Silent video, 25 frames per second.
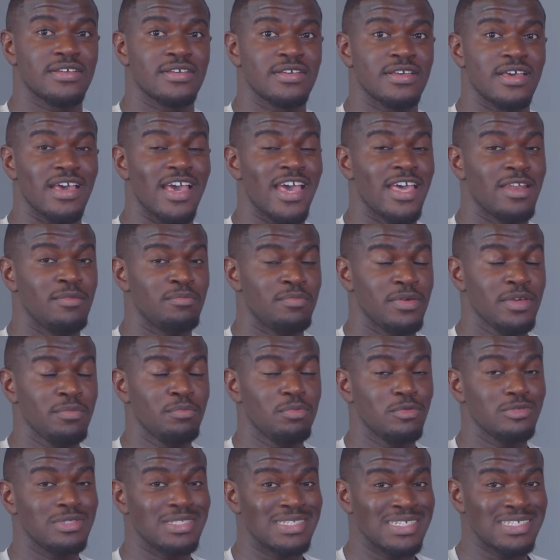And
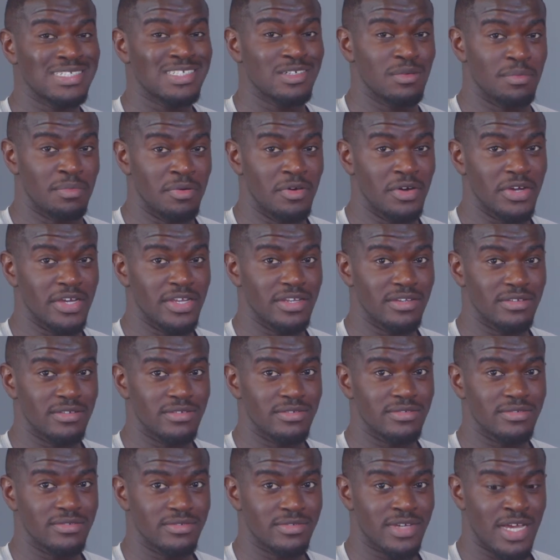people disappoint.
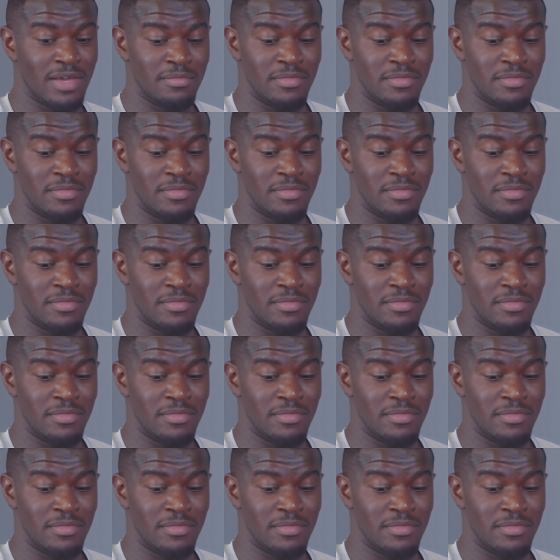I